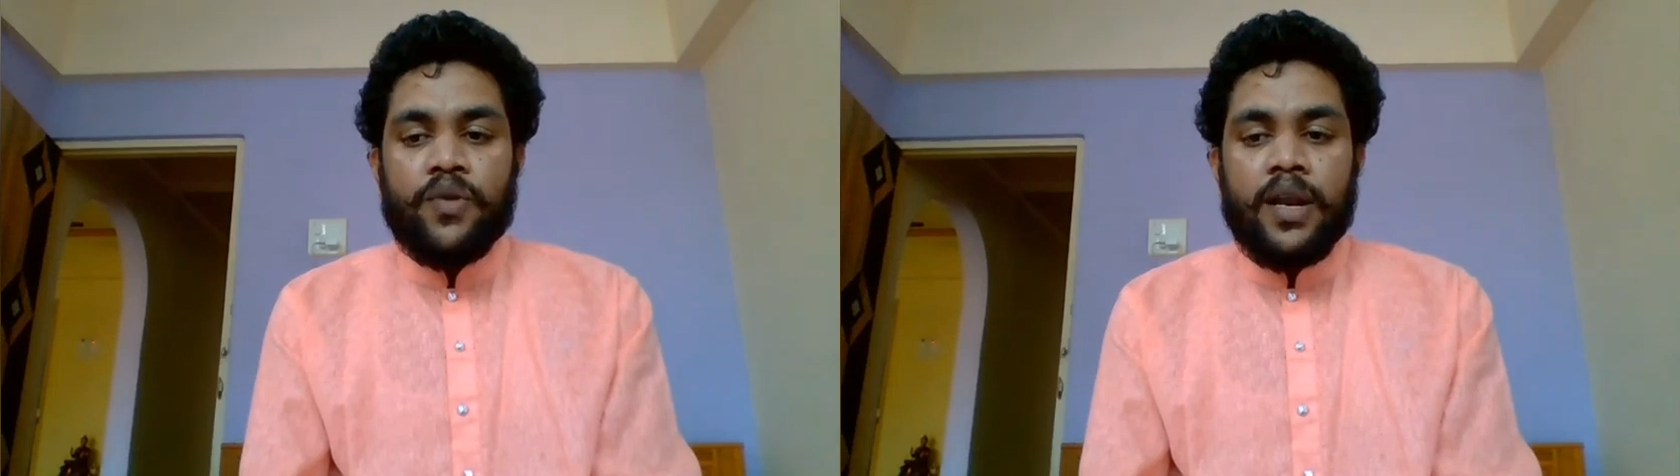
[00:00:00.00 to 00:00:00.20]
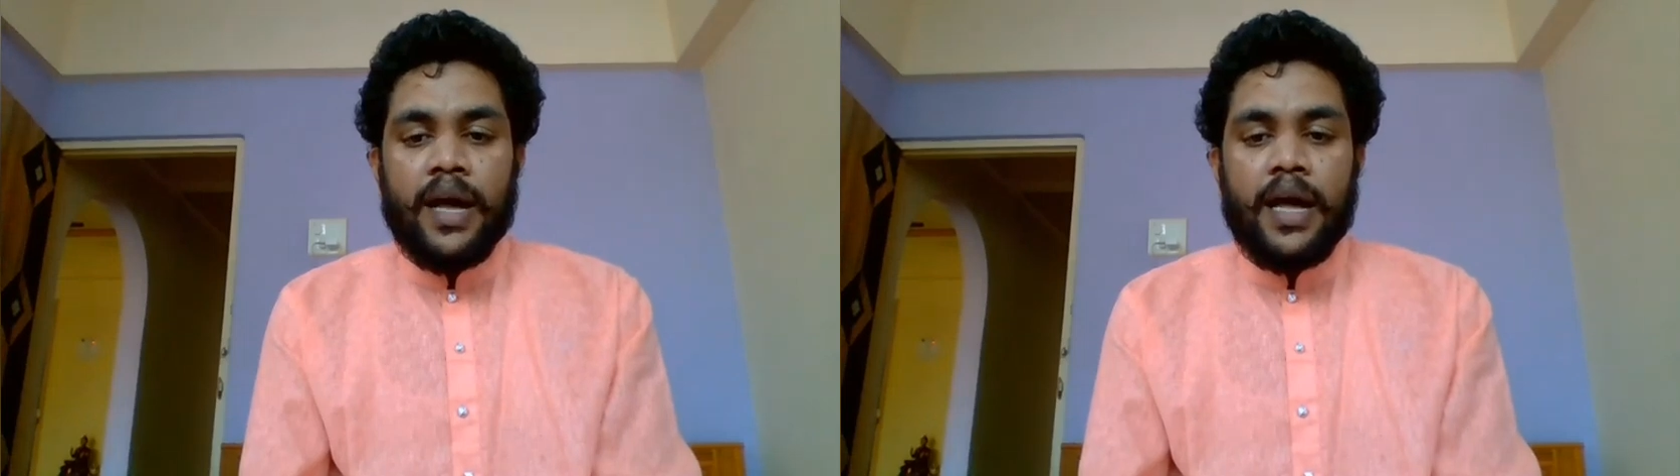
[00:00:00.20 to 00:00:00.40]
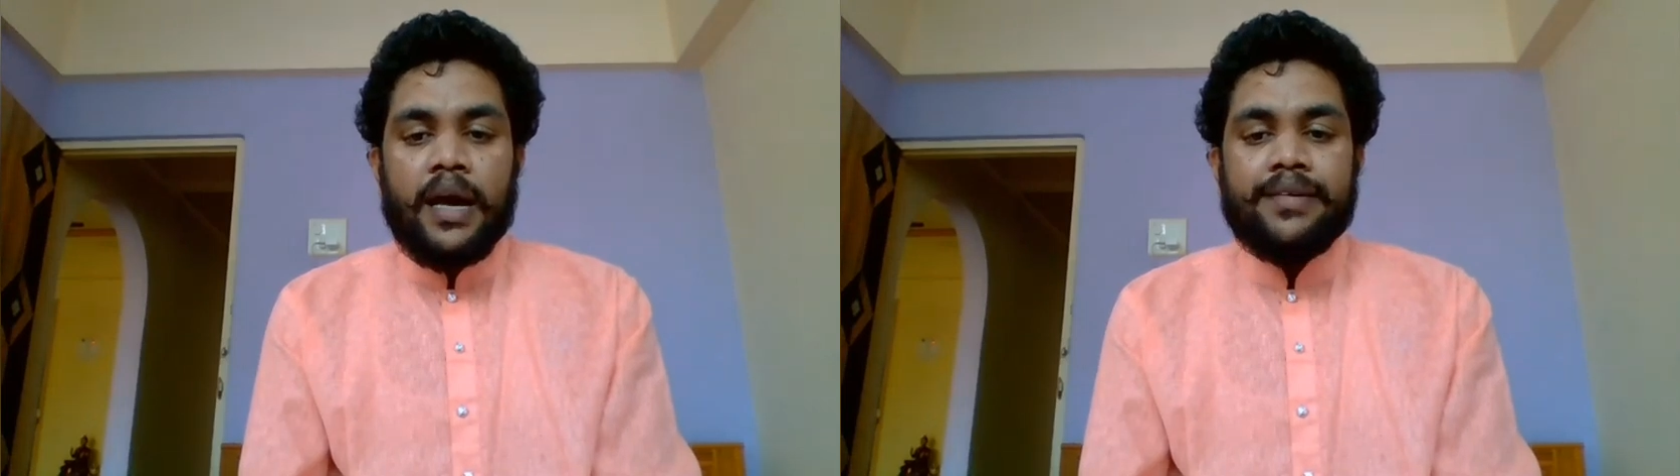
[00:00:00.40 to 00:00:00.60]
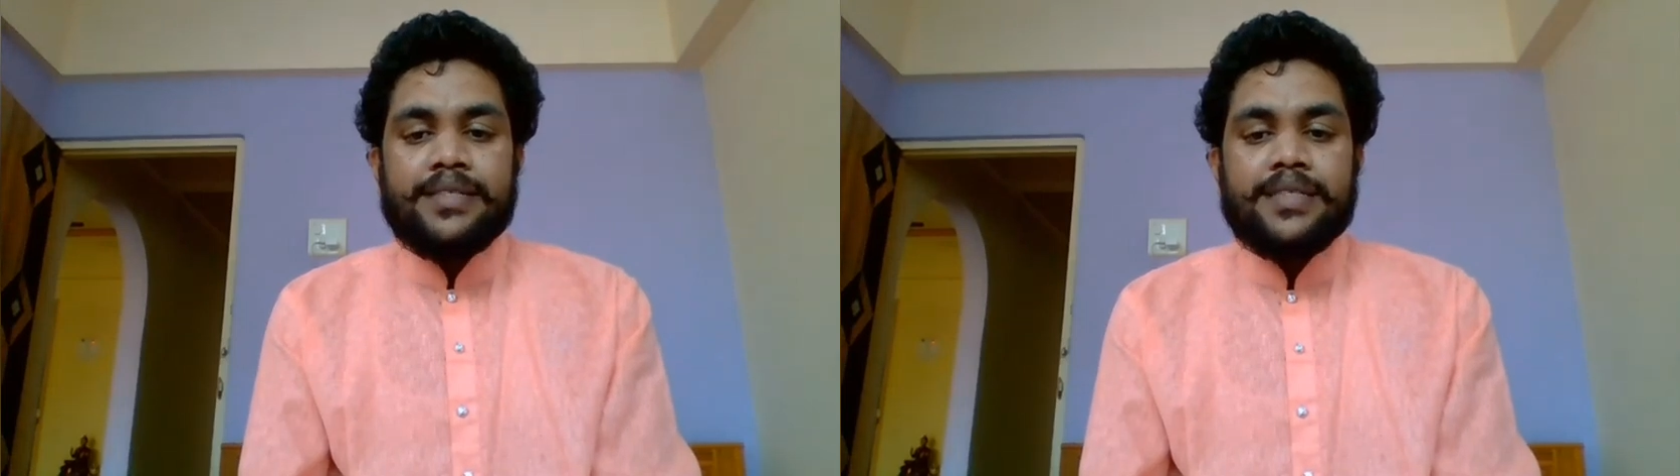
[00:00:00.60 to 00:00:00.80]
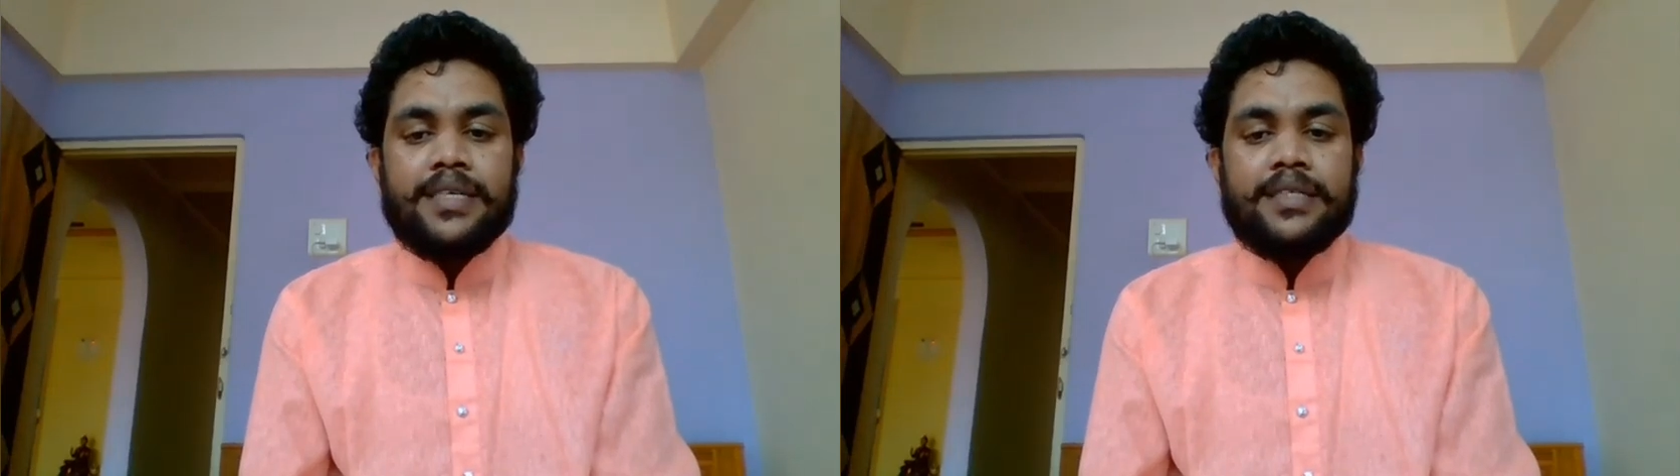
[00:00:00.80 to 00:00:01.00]
have
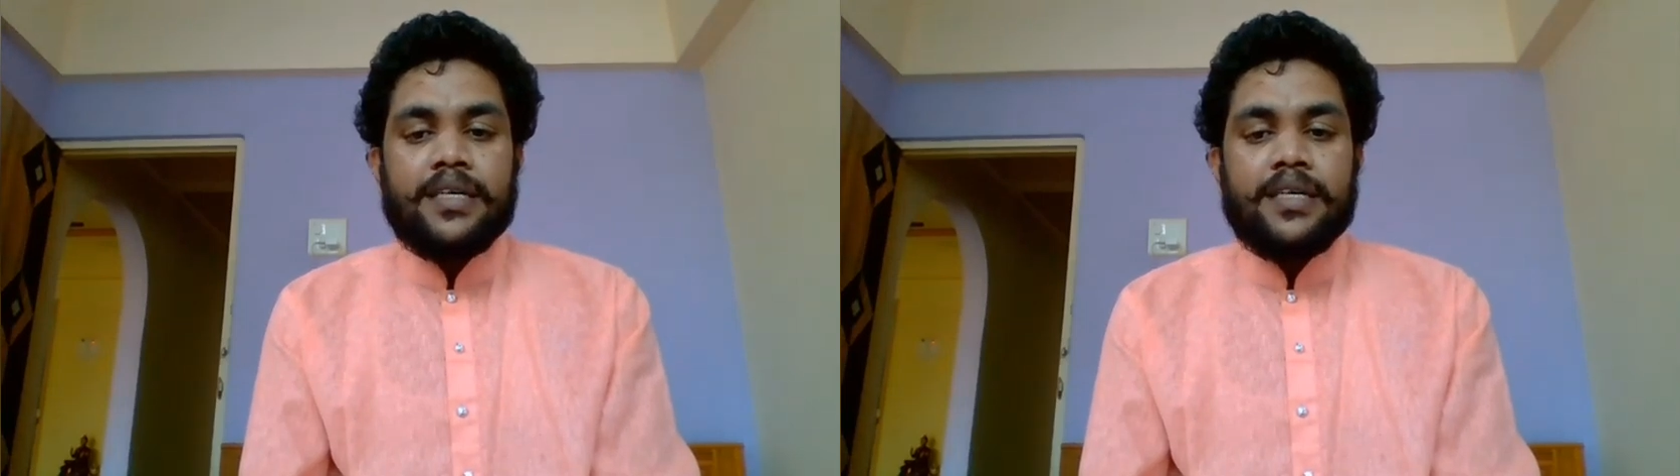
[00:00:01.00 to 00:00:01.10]
certain